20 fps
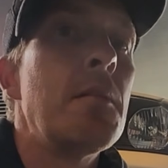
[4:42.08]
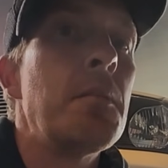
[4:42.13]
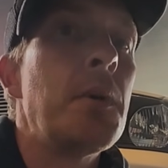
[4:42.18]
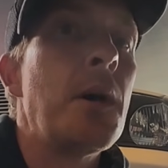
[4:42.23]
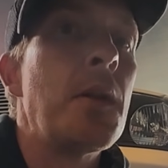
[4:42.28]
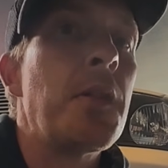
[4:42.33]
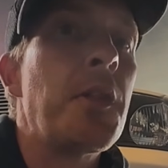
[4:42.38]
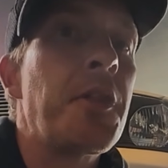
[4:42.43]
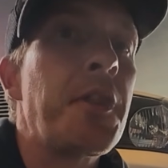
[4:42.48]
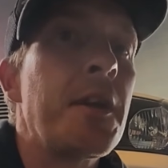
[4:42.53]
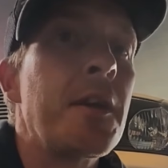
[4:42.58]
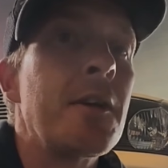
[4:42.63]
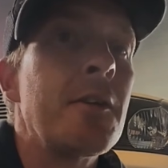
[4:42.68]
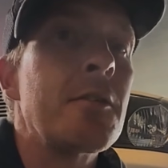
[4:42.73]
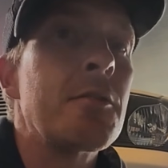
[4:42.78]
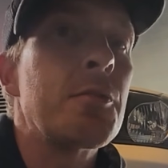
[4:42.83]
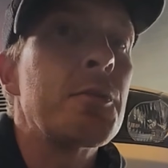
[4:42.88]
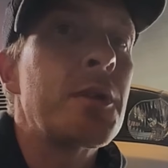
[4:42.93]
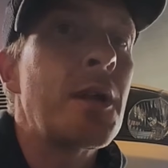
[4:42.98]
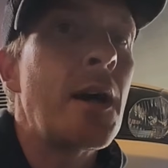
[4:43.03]
But the thing
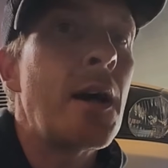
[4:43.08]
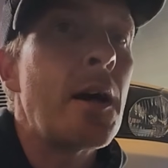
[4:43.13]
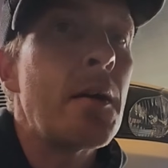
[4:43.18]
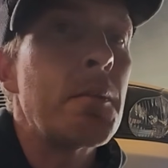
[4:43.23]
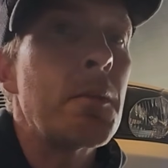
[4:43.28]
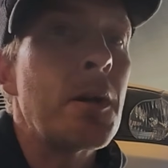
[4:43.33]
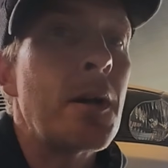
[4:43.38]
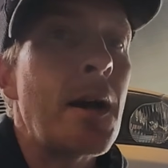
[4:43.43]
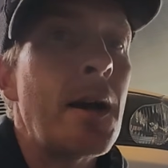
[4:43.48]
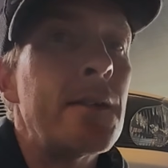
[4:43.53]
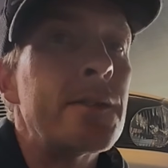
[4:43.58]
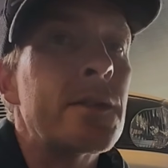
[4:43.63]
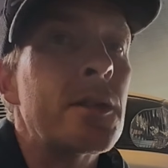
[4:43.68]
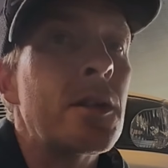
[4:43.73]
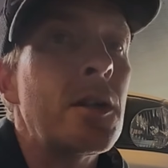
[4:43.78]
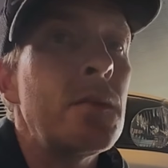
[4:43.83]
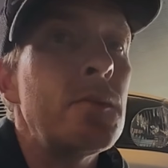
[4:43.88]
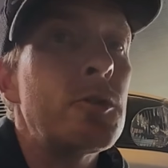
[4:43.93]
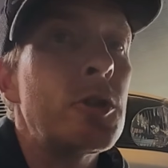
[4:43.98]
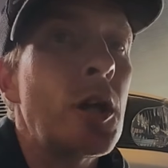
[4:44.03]
is with that, I'm going to have to
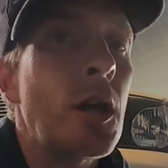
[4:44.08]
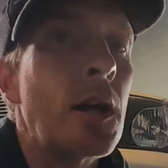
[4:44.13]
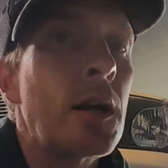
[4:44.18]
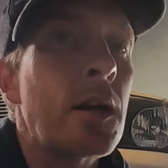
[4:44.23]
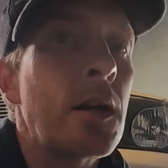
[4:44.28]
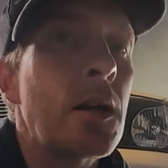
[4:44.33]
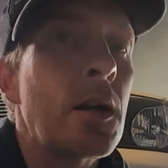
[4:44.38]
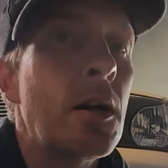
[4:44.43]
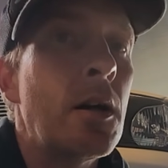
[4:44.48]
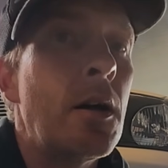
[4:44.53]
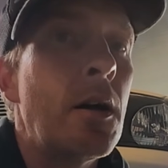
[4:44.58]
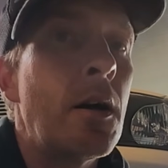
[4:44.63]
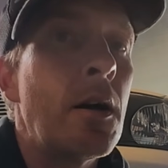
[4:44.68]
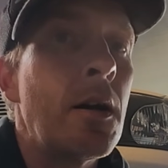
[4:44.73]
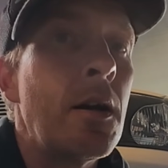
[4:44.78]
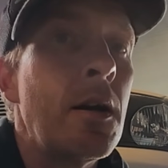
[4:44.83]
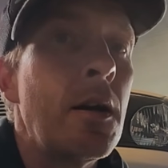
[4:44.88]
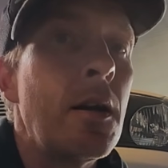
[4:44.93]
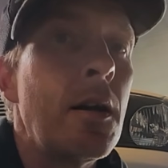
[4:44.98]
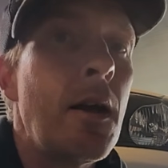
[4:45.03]
keep checking on
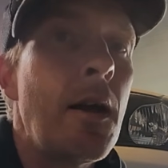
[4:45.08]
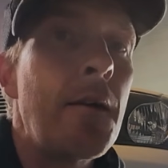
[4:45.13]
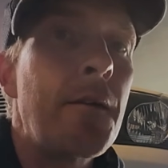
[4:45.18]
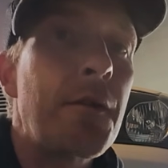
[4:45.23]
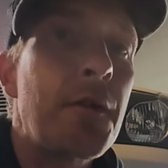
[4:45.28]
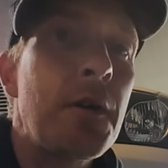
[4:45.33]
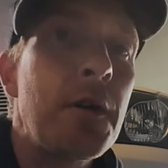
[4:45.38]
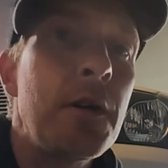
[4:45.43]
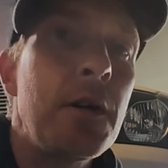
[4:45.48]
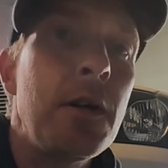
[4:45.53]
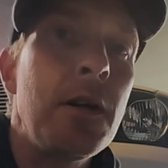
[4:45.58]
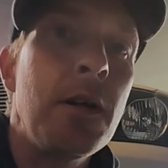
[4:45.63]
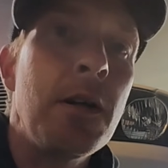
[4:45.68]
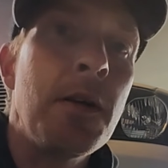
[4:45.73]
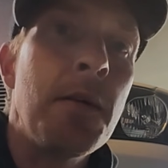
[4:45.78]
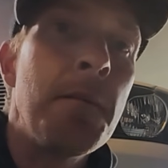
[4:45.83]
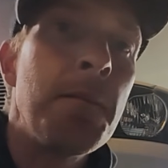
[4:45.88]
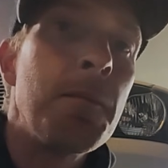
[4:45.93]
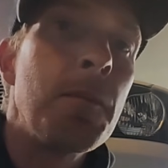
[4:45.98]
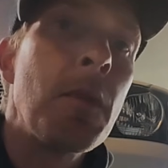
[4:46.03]
it
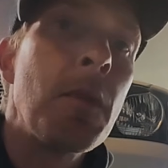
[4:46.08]
every